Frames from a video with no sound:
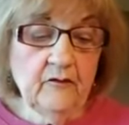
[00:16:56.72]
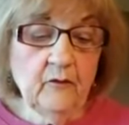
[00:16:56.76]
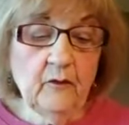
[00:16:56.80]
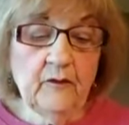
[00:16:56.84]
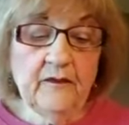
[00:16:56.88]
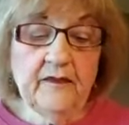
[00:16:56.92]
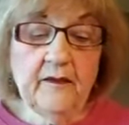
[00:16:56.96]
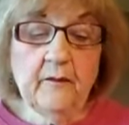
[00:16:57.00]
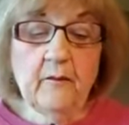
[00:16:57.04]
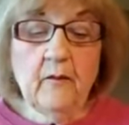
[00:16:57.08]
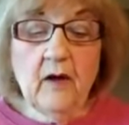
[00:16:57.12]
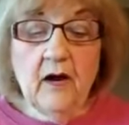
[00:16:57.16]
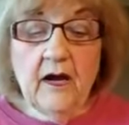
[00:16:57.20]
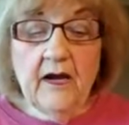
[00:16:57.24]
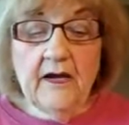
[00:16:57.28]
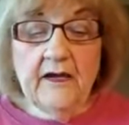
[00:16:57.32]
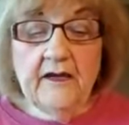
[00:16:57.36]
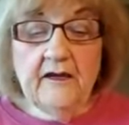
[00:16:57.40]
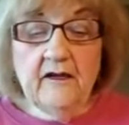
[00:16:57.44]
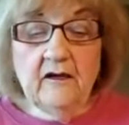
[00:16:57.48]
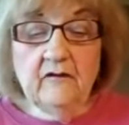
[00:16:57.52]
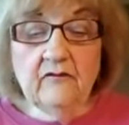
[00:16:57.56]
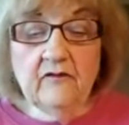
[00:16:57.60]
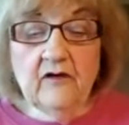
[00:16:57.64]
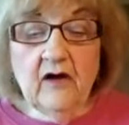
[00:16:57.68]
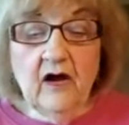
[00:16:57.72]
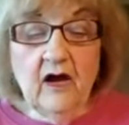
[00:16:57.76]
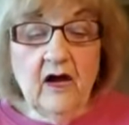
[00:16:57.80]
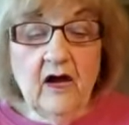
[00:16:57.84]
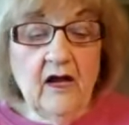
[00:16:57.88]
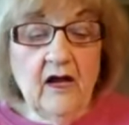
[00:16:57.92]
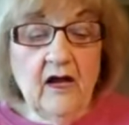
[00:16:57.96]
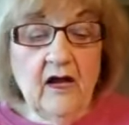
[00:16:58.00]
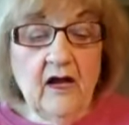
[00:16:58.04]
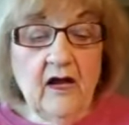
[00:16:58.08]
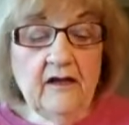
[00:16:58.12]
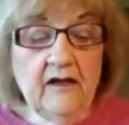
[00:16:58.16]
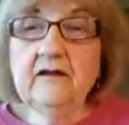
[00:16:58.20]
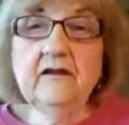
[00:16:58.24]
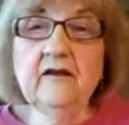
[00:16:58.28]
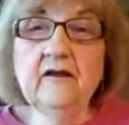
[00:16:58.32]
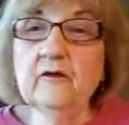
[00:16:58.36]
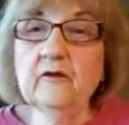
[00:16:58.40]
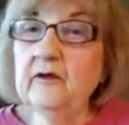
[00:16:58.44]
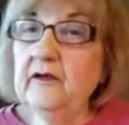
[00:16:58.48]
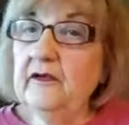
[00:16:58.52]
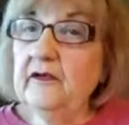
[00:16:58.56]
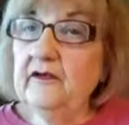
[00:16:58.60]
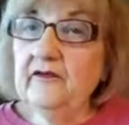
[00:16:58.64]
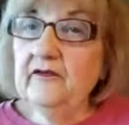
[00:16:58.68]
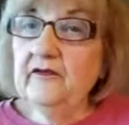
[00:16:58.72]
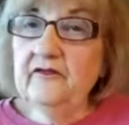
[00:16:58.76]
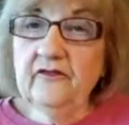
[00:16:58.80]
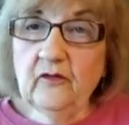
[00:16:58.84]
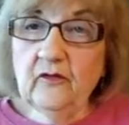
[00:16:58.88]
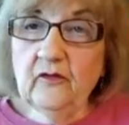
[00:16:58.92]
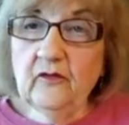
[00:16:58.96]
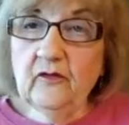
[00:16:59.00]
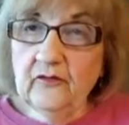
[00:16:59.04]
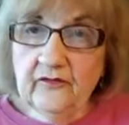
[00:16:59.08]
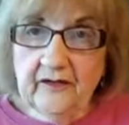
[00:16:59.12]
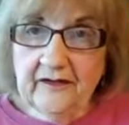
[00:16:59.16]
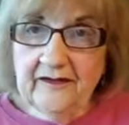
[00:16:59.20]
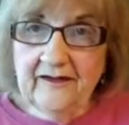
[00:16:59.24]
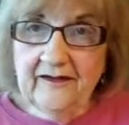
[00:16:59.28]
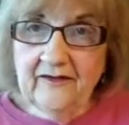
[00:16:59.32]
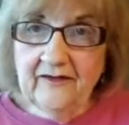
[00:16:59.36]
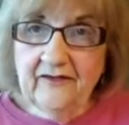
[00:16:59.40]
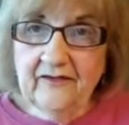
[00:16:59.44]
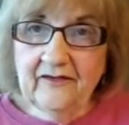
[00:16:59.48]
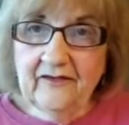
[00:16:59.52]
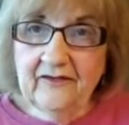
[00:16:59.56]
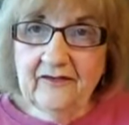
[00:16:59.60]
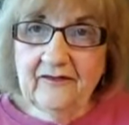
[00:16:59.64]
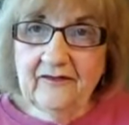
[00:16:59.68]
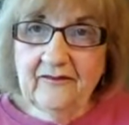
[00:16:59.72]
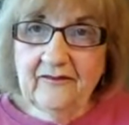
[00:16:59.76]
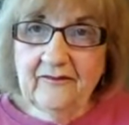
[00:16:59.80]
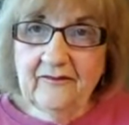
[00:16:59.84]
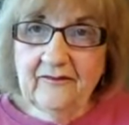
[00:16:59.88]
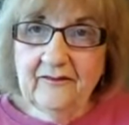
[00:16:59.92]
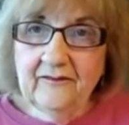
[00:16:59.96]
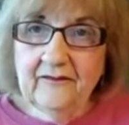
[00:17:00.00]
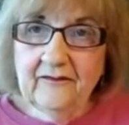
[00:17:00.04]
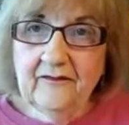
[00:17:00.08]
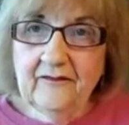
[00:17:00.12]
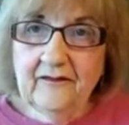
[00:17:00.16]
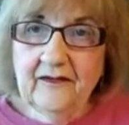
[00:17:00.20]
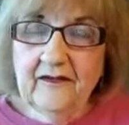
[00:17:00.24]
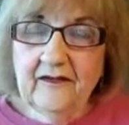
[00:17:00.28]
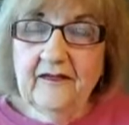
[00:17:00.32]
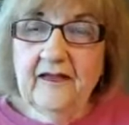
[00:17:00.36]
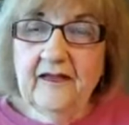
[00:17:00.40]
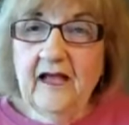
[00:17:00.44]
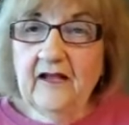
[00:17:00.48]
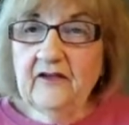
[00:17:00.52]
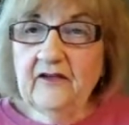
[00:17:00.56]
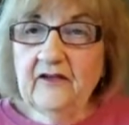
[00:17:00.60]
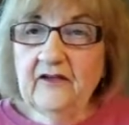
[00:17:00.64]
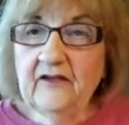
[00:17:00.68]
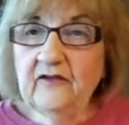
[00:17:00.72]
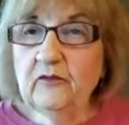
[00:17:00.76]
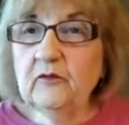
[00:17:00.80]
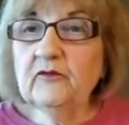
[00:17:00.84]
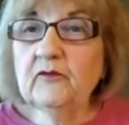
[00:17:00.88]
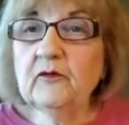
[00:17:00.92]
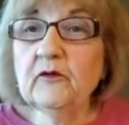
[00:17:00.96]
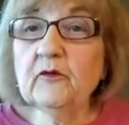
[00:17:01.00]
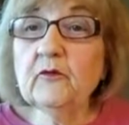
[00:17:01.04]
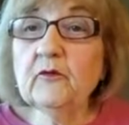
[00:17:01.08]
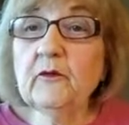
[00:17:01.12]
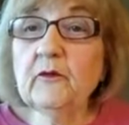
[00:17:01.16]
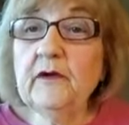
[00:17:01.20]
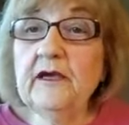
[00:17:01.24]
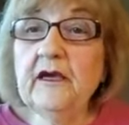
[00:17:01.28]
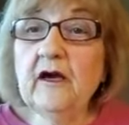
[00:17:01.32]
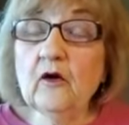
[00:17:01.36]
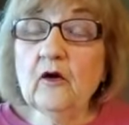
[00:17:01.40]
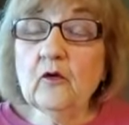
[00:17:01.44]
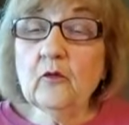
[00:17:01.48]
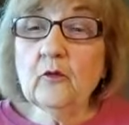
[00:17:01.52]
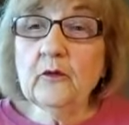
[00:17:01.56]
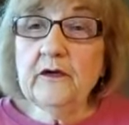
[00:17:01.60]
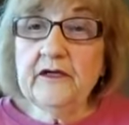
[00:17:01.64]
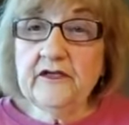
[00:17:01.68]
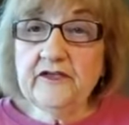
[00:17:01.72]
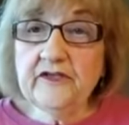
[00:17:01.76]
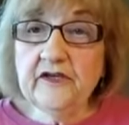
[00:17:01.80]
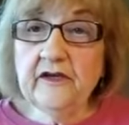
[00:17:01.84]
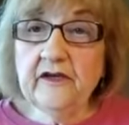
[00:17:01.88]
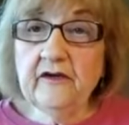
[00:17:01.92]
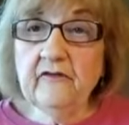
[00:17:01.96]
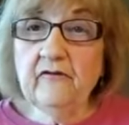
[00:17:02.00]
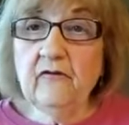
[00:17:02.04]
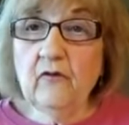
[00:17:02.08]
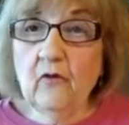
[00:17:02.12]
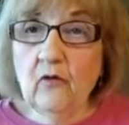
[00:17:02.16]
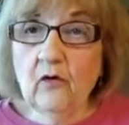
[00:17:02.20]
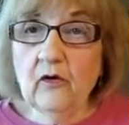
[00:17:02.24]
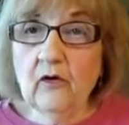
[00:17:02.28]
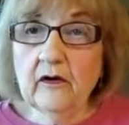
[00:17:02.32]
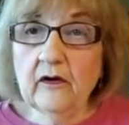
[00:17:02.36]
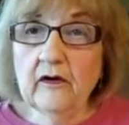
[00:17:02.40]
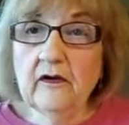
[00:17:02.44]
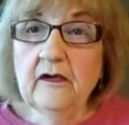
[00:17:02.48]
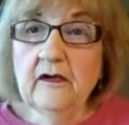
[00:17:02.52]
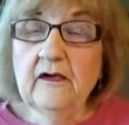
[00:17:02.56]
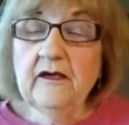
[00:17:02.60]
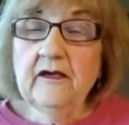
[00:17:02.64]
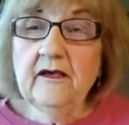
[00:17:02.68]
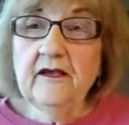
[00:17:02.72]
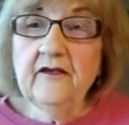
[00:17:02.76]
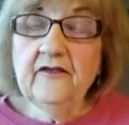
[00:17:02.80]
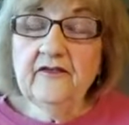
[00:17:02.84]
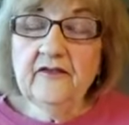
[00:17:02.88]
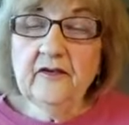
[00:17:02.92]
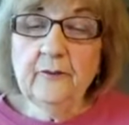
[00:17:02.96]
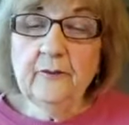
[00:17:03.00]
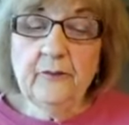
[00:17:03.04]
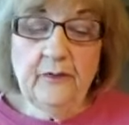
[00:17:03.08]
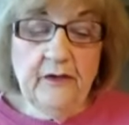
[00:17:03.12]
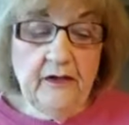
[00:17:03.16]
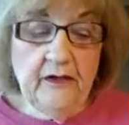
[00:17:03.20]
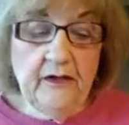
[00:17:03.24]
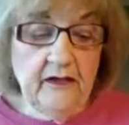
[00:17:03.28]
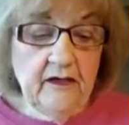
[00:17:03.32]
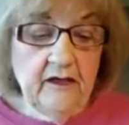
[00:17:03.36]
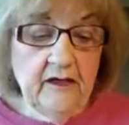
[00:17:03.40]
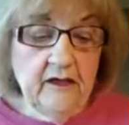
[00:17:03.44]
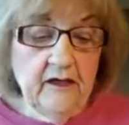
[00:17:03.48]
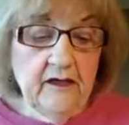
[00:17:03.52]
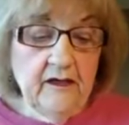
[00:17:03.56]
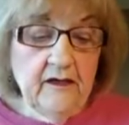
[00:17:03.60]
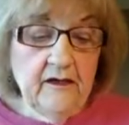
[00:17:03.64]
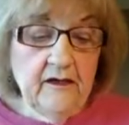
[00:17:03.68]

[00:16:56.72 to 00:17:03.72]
So with the mind of God, there is no sickness. And that's what we are reaching for, is to be